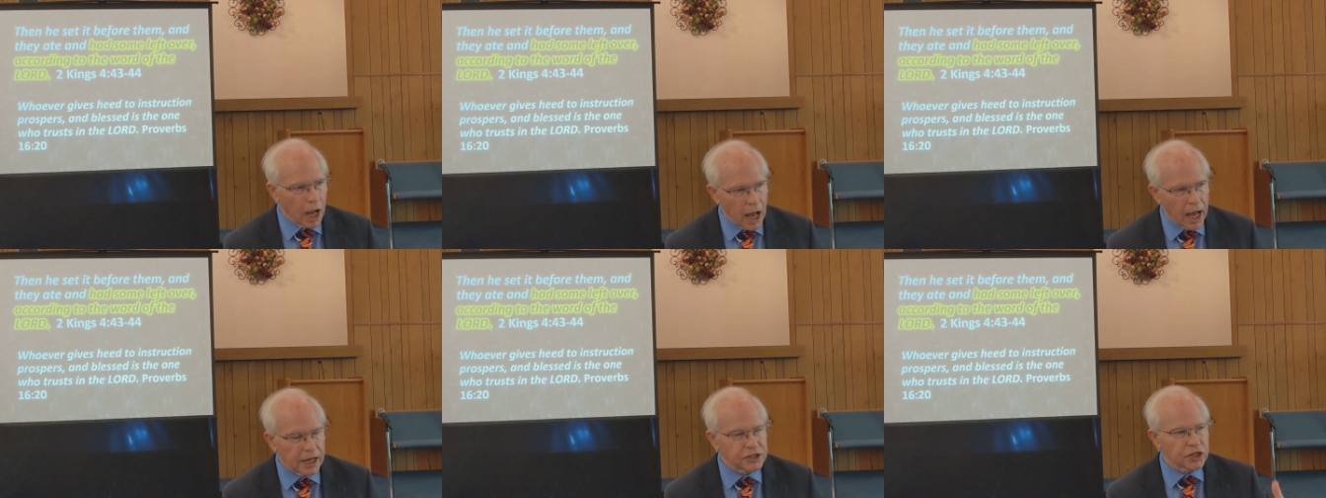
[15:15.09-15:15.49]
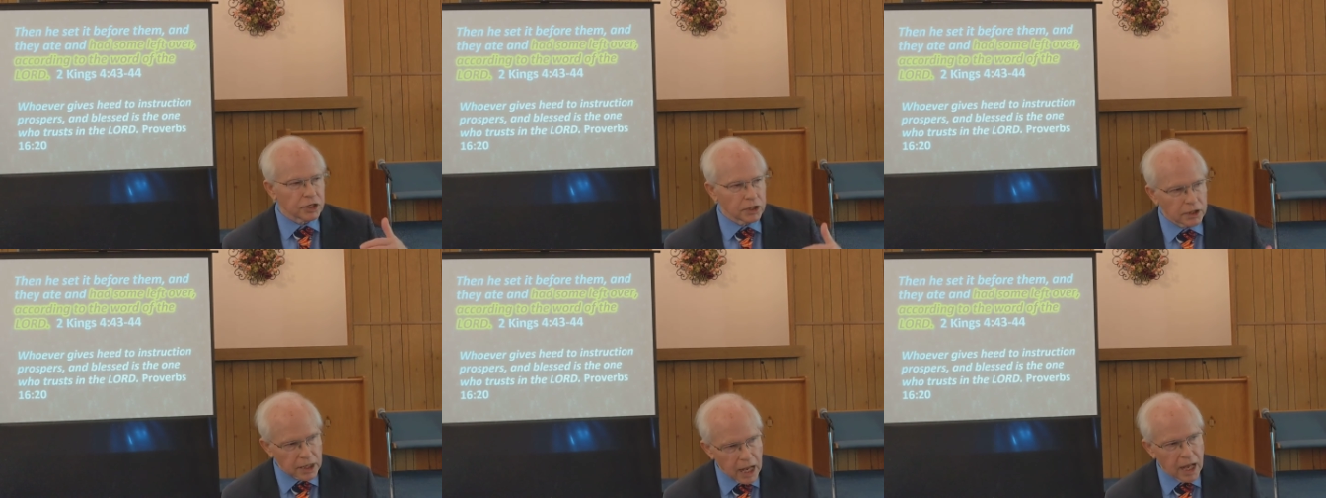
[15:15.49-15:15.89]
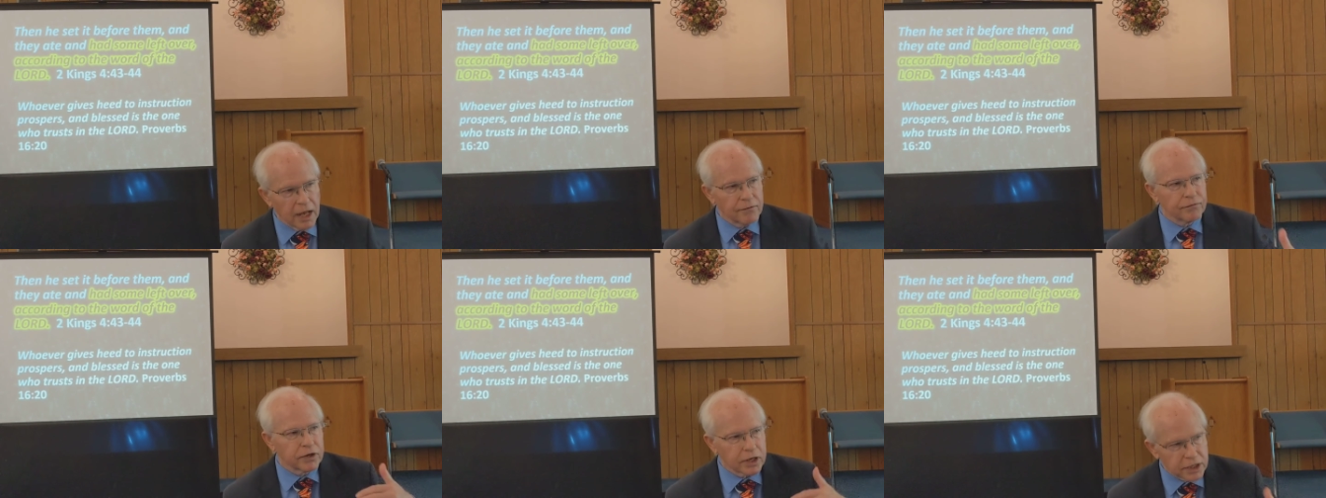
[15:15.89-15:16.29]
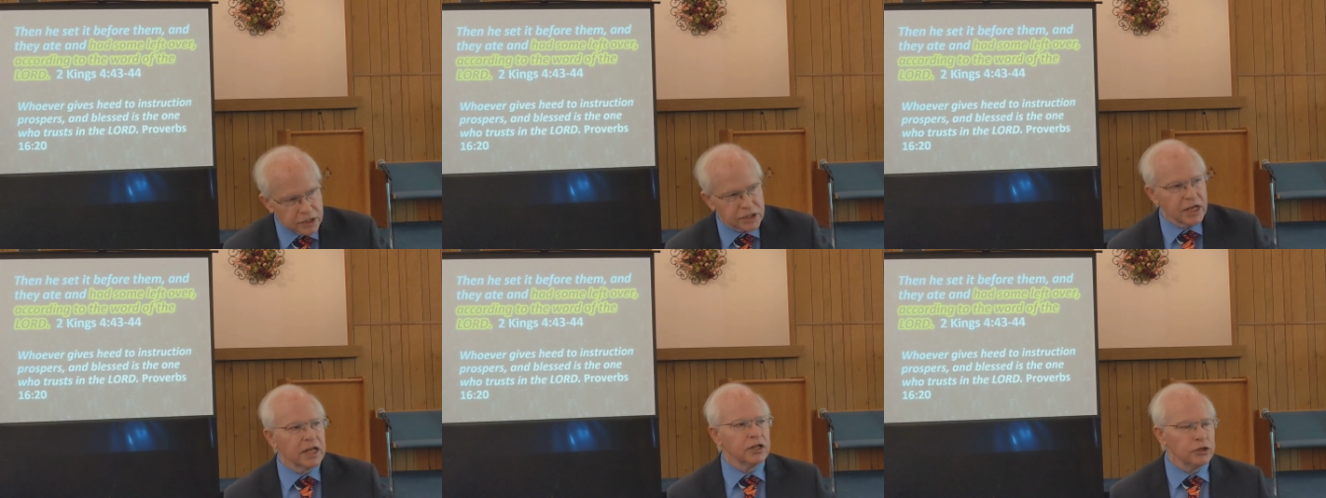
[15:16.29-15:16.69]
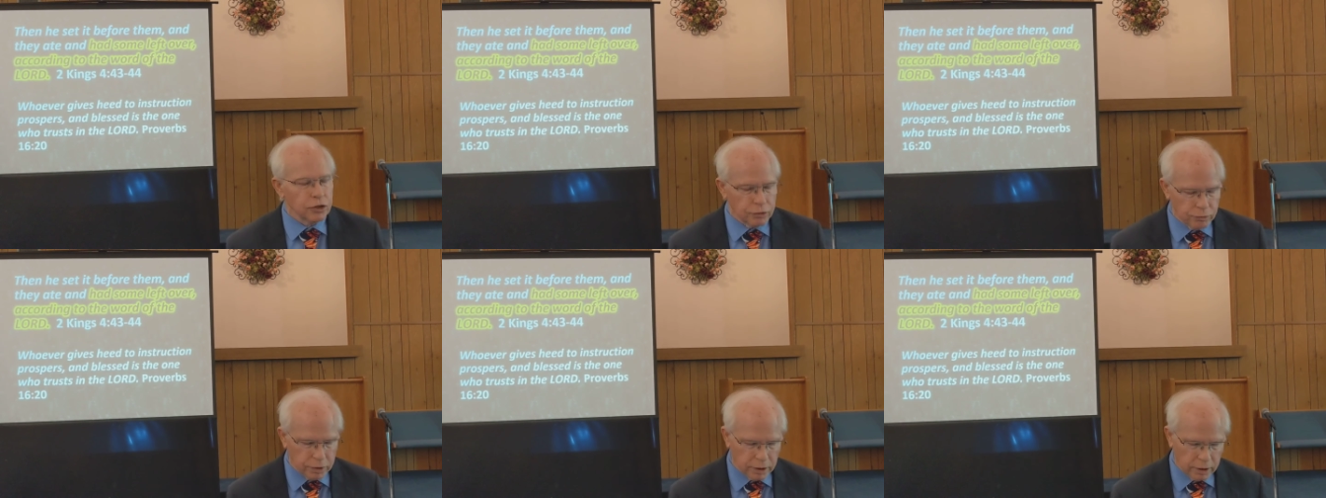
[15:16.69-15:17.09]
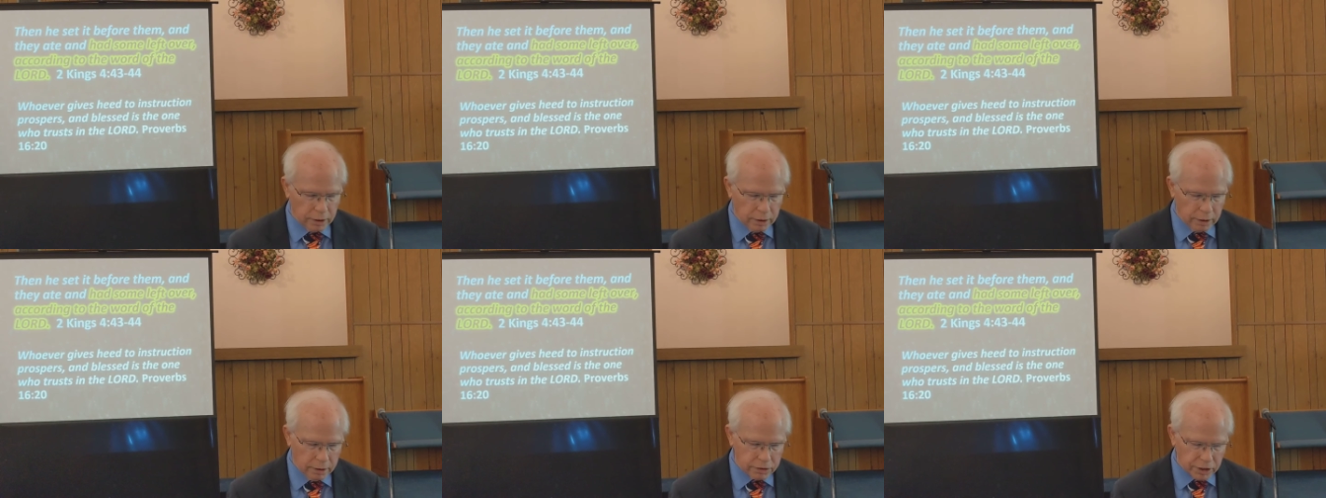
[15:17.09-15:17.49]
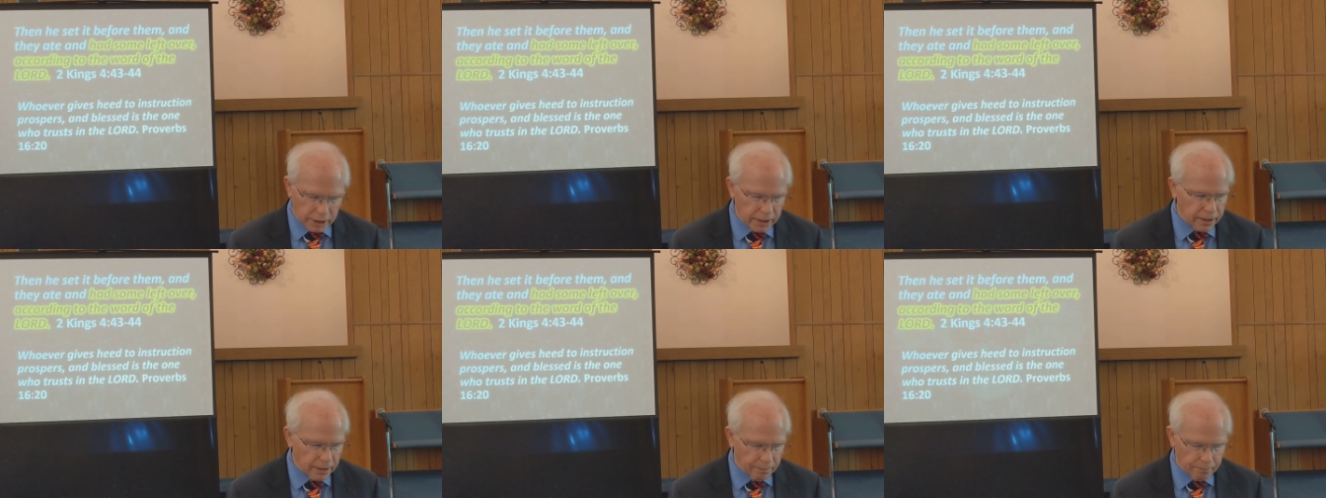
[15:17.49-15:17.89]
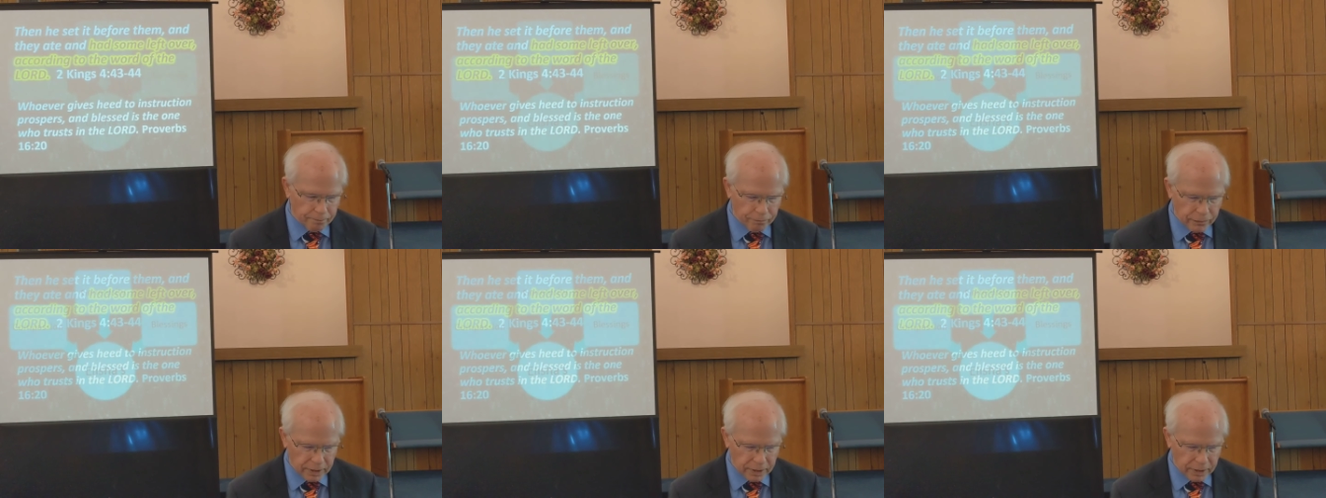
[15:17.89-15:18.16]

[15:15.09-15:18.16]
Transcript: God's love continued to him.